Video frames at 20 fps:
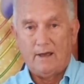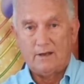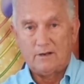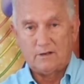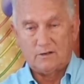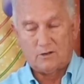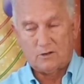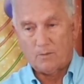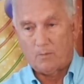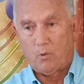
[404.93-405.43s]

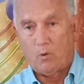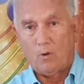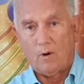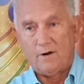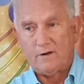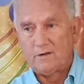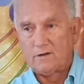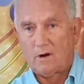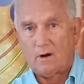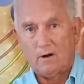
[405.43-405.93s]

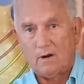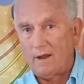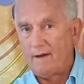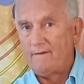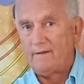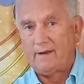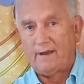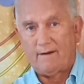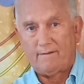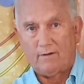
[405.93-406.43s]
supports our
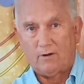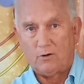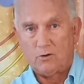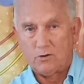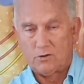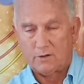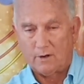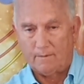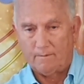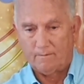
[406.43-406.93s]
loving
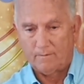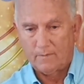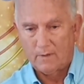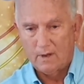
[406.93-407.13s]
evolution.